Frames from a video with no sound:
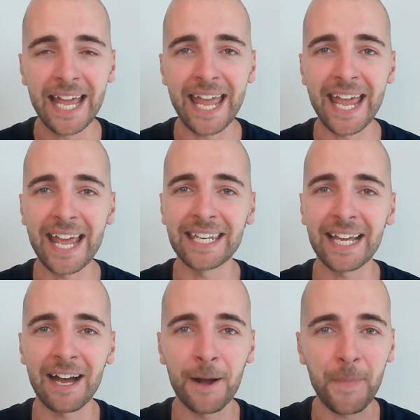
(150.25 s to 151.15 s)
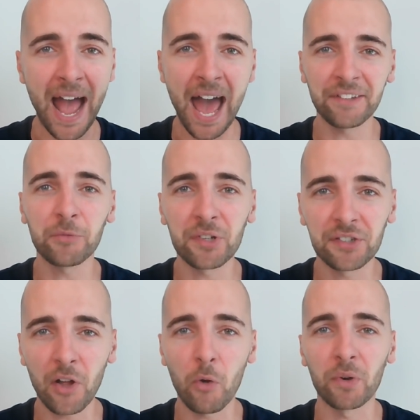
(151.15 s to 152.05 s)
And as a
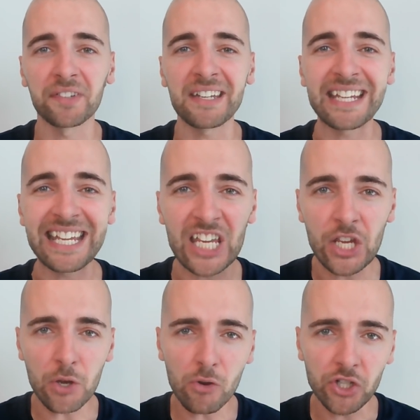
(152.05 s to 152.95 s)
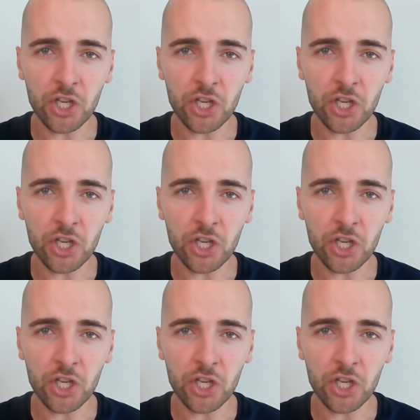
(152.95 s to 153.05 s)
result, we're seeing huge,